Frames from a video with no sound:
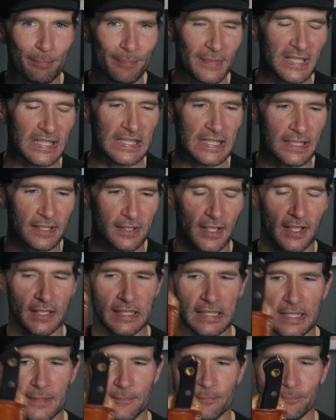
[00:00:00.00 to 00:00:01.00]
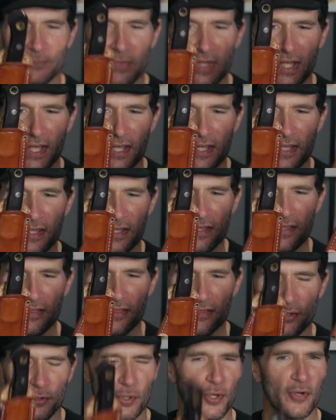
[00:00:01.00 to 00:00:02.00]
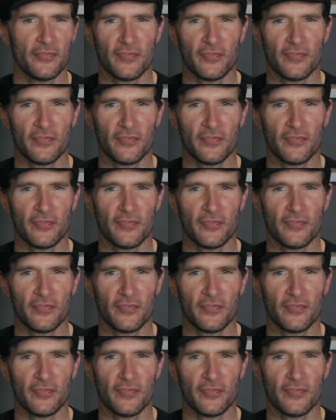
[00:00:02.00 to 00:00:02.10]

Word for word: Mini Gunny. They're all